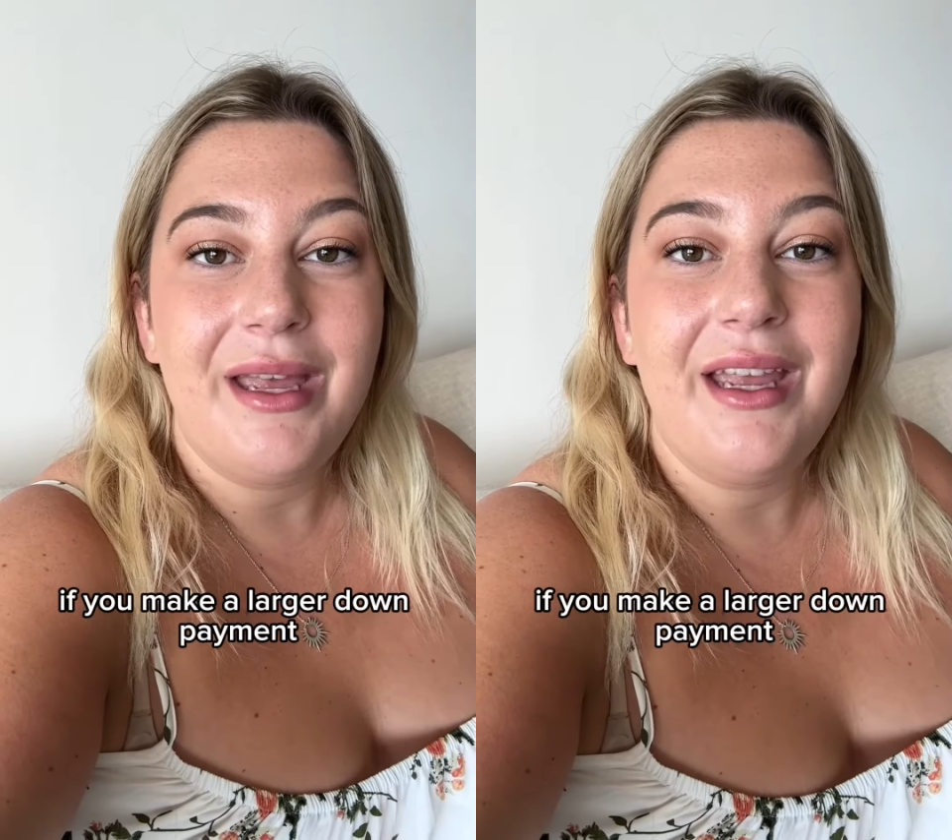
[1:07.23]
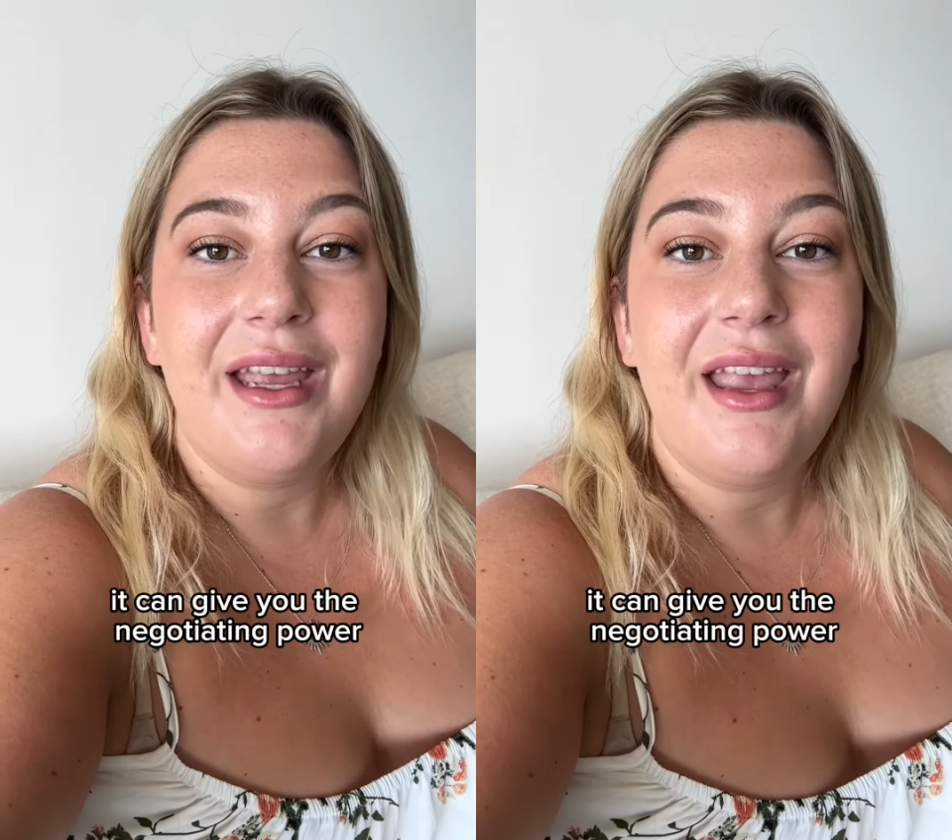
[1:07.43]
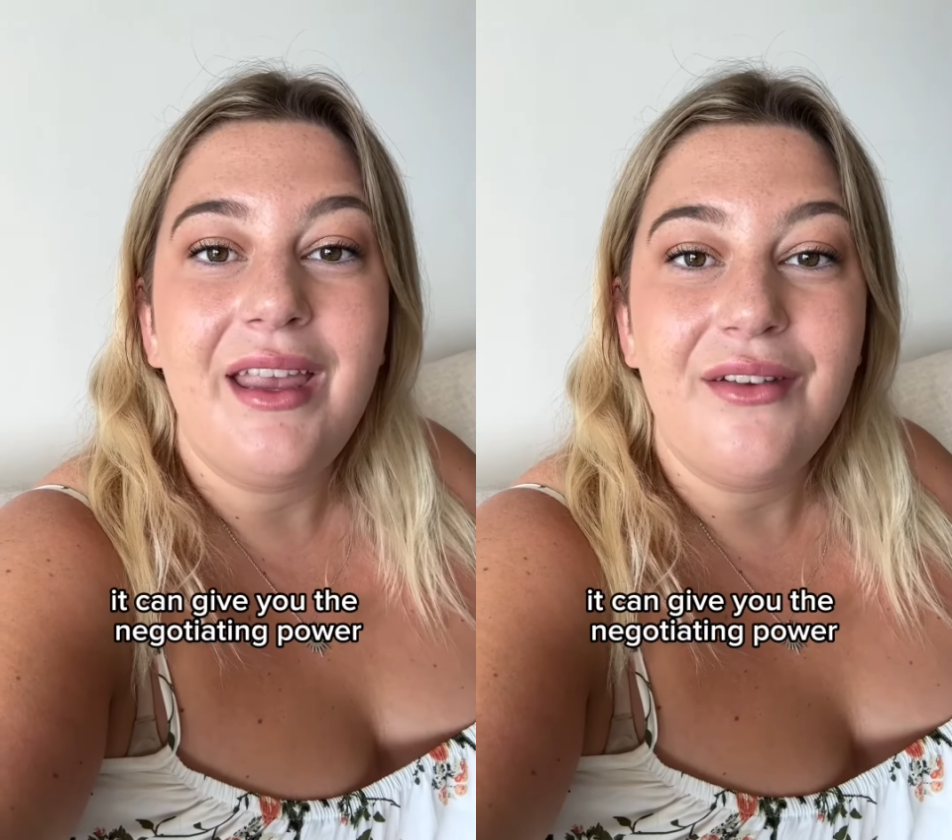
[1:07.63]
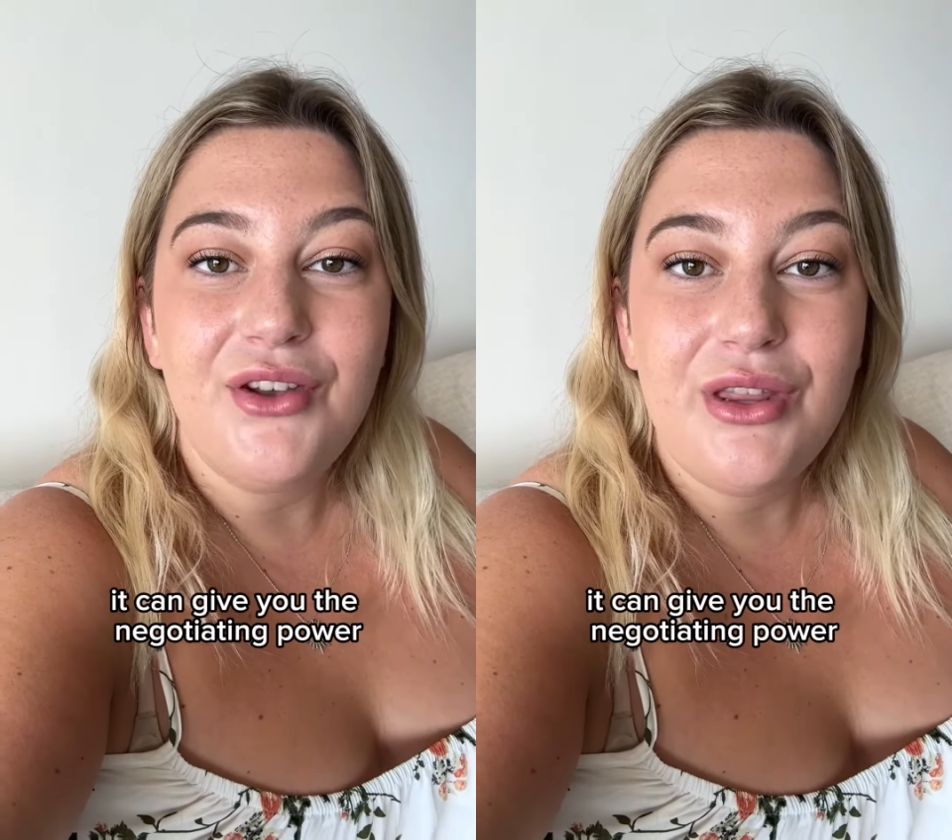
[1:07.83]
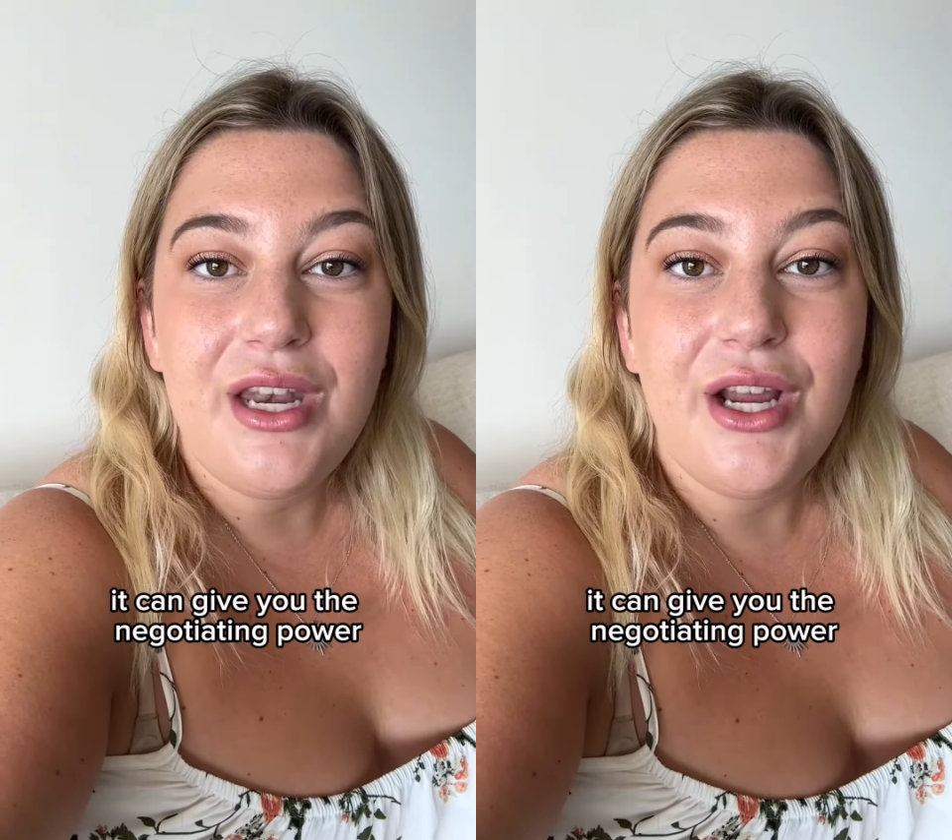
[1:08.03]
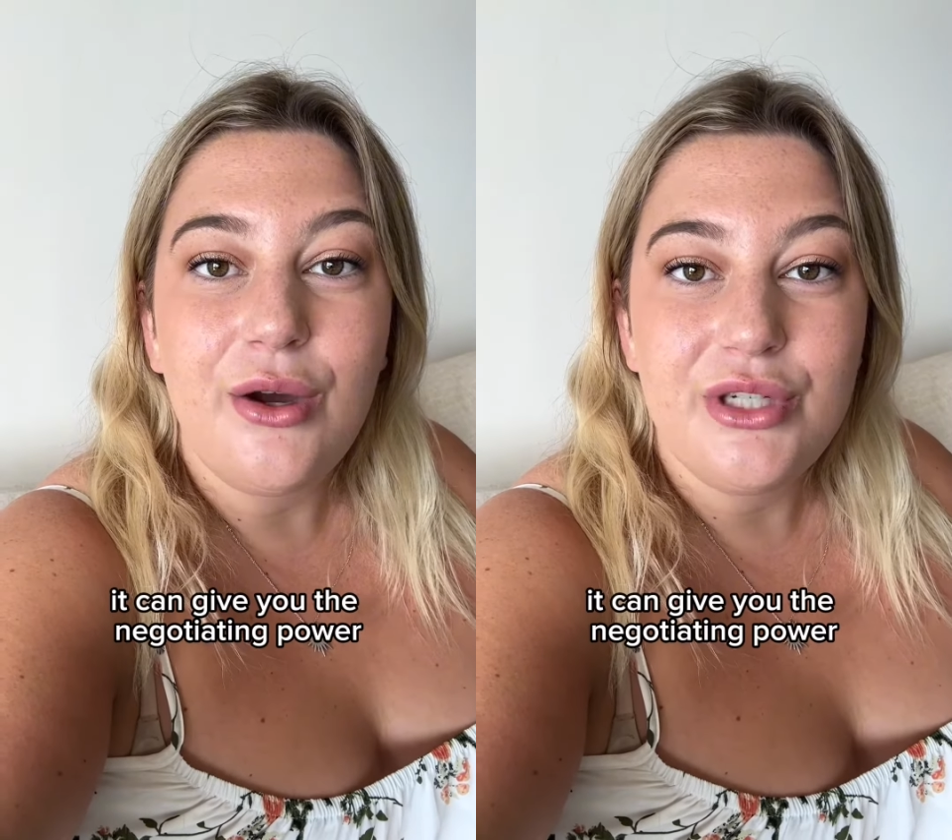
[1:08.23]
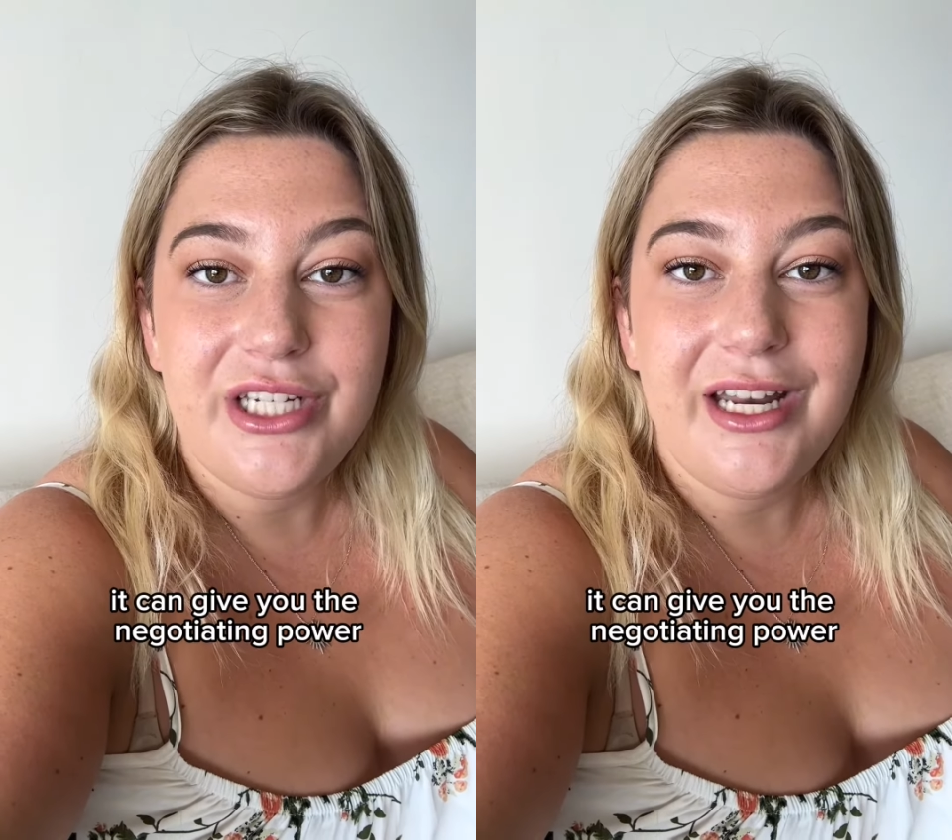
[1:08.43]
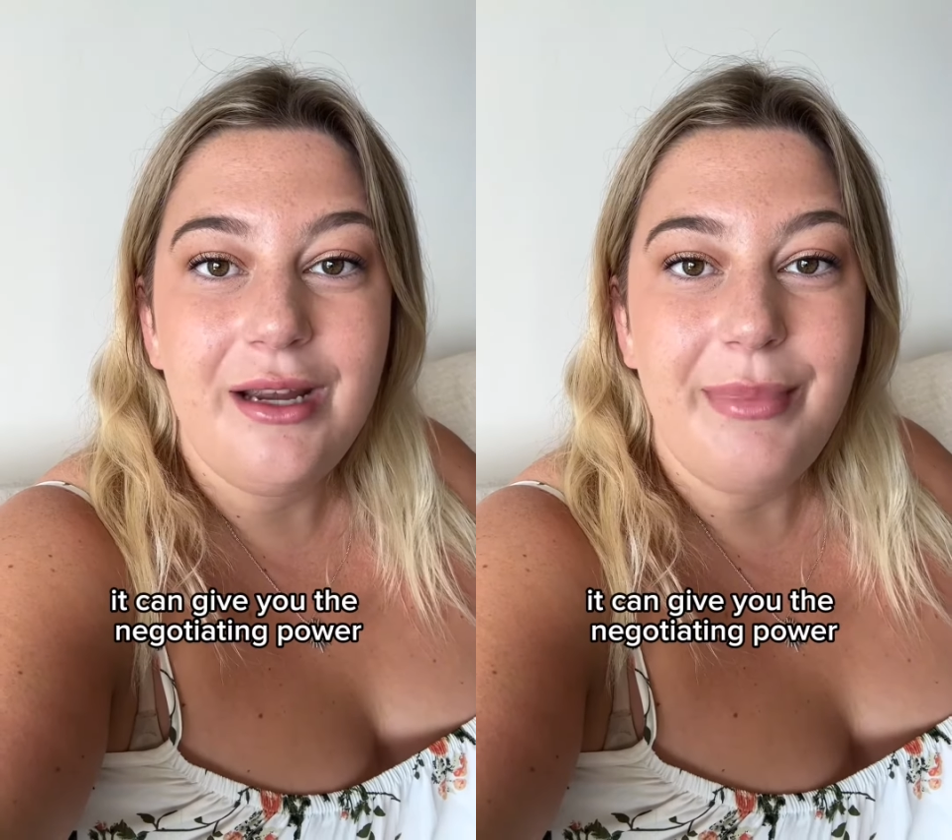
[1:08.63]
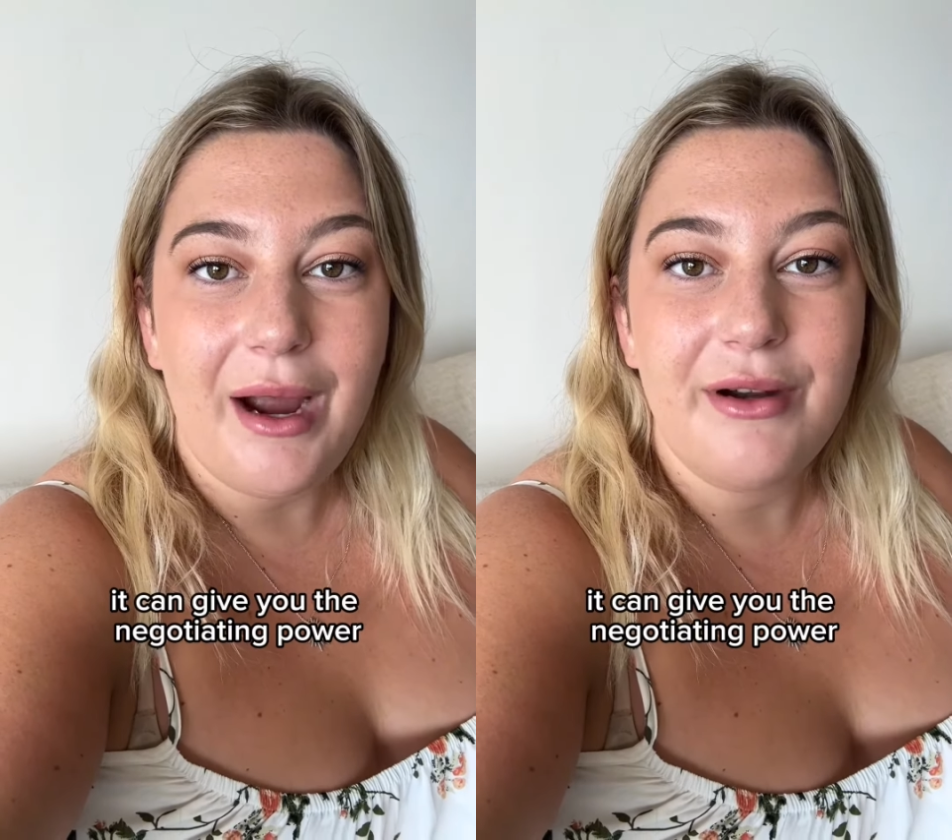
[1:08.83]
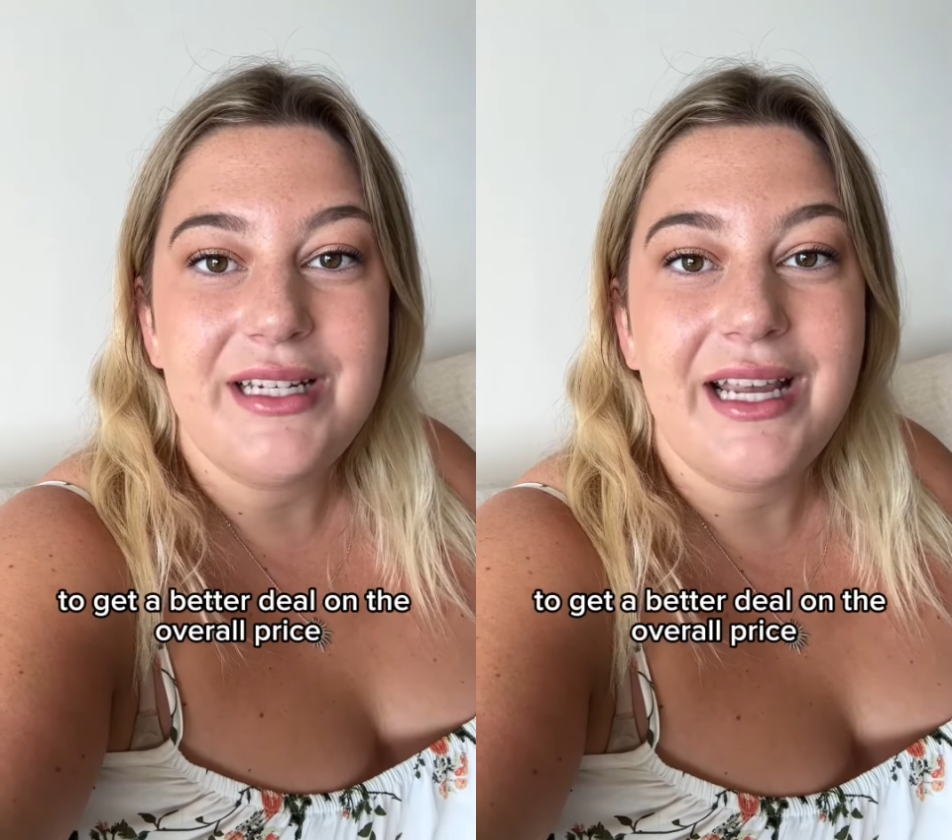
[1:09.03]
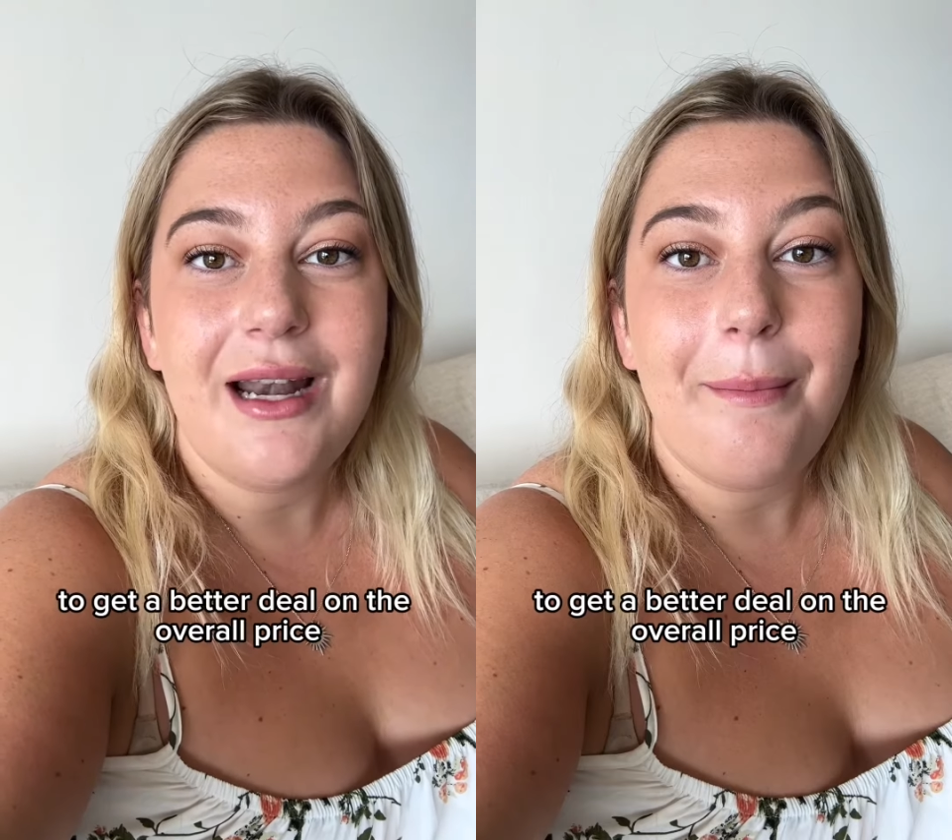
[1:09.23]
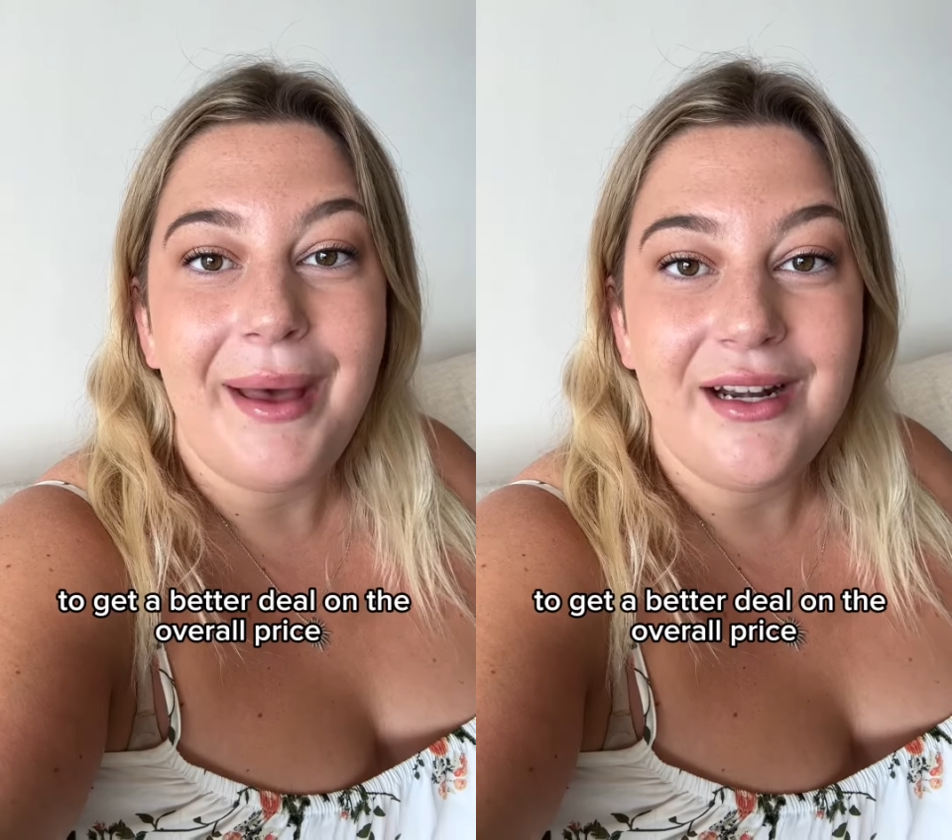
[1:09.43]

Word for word: it can give you the negotiating power to get a better